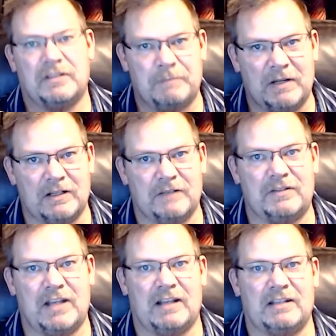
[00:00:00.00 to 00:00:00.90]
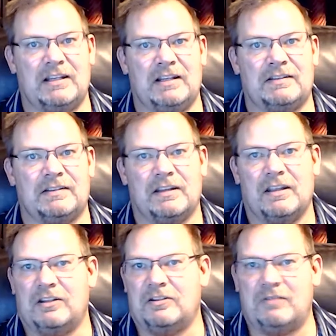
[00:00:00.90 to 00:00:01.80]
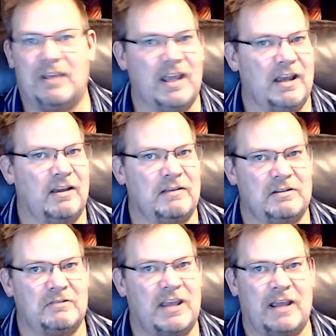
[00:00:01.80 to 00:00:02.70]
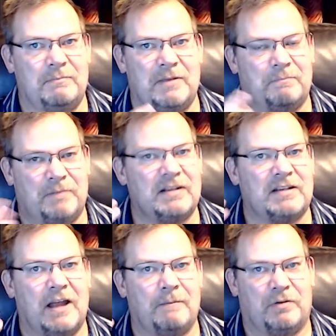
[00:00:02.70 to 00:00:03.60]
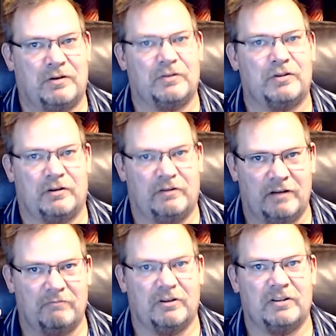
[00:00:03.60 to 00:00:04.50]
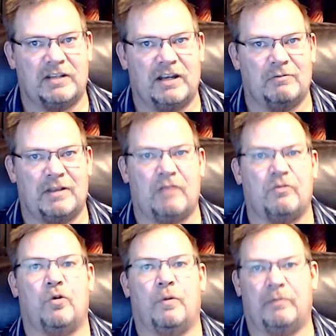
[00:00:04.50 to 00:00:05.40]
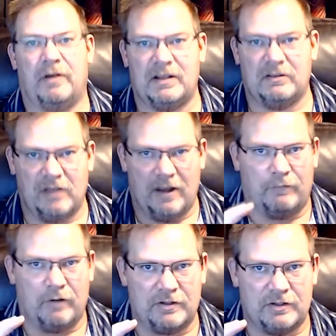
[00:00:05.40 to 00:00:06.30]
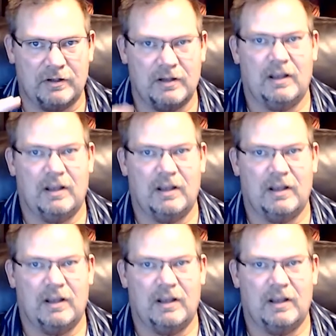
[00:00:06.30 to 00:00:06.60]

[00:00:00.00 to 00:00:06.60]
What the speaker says: Speaking of techniques, you can't be a big time producer in real estate without incorporating leverage.